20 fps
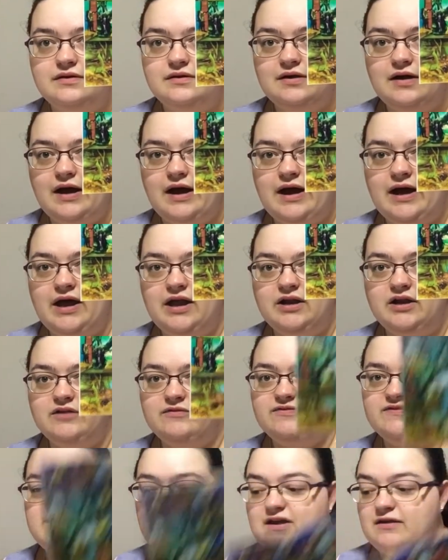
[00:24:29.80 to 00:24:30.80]
And you've
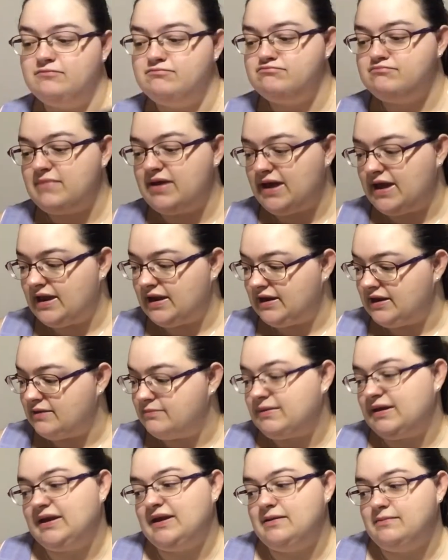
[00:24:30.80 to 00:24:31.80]
seen
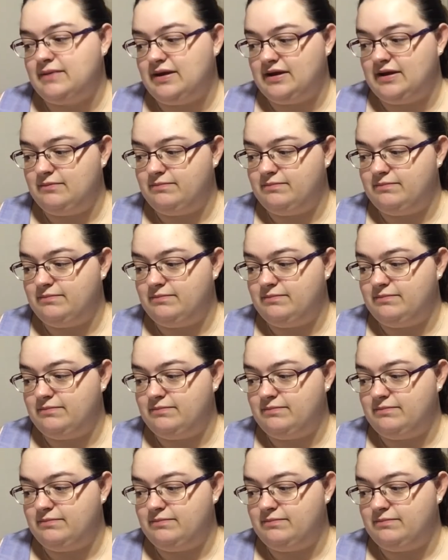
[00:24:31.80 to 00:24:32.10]
many